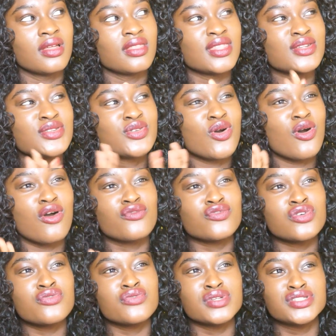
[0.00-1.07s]
The door of
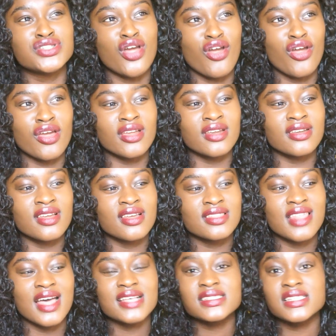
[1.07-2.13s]
no return.
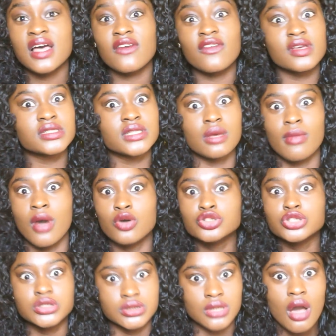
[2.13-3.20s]
That stuff is
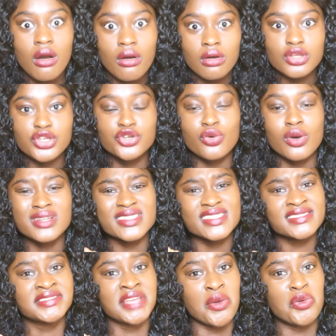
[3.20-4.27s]
emotional. You
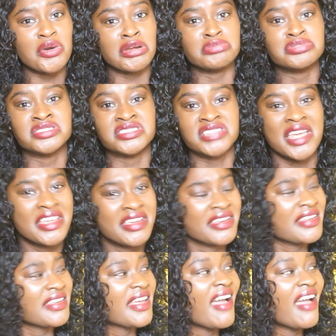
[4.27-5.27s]
understand what I'm saying?